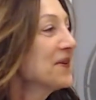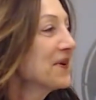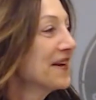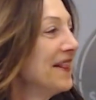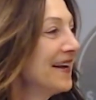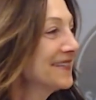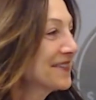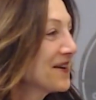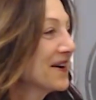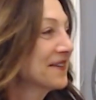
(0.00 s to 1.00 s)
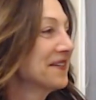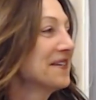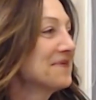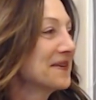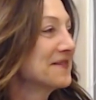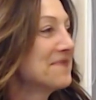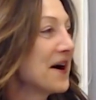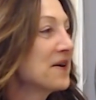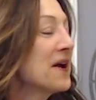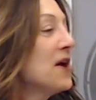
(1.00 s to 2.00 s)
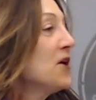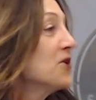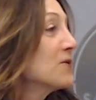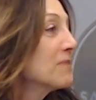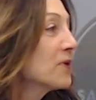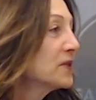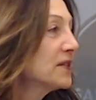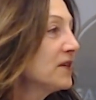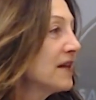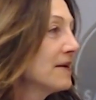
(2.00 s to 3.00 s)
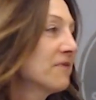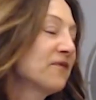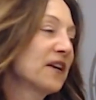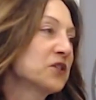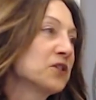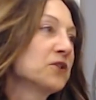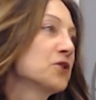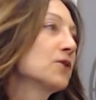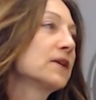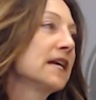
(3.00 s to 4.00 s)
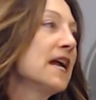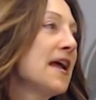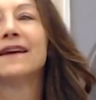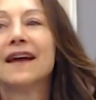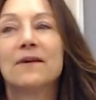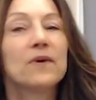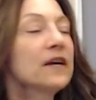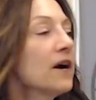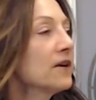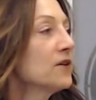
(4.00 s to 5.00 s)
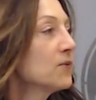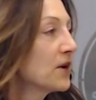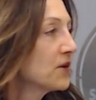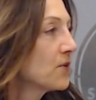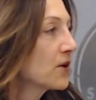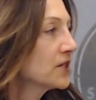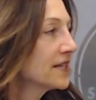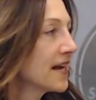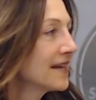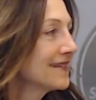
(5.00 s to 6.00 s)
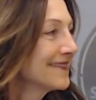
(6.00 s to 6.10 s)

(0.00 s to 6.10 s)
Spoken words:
Lori, let's talk a little bit about your personal and professional journey and what got you to where you are today.